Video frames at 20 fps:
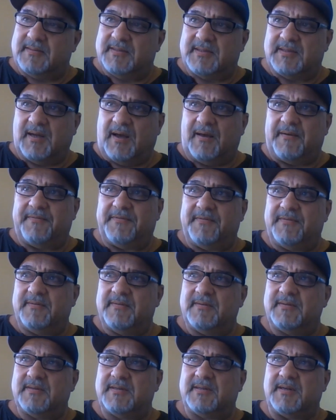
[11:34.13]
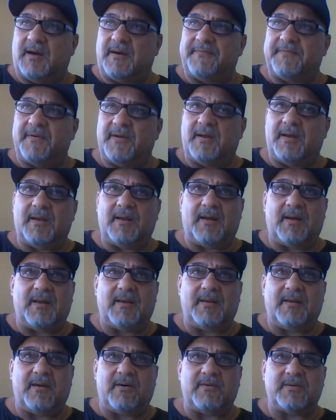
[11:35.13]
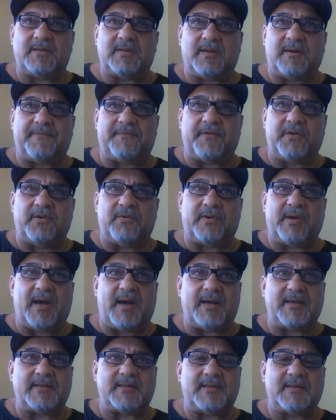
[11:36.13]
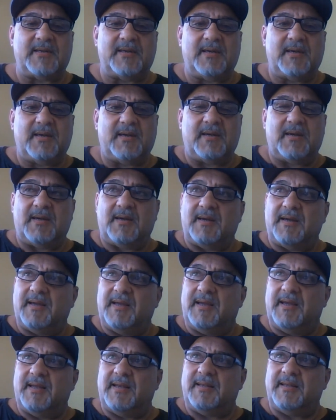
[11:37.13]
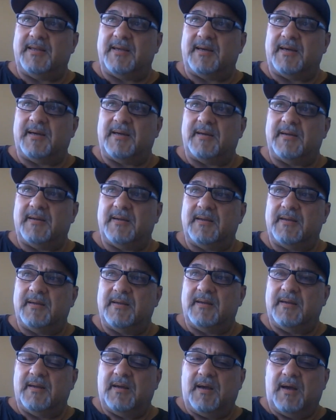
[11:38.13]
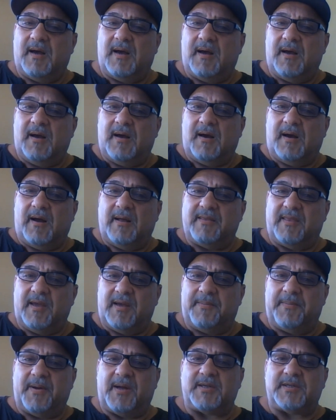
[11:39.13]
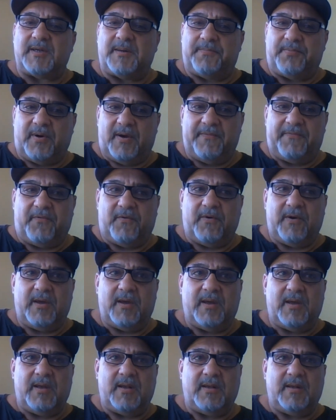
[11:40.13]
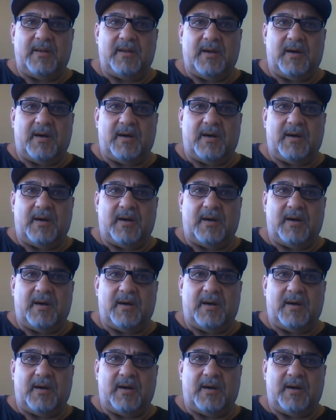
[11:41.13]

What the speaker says: tough. It's tough. I know it's tough for you guys, and I think about you. I pray for you, and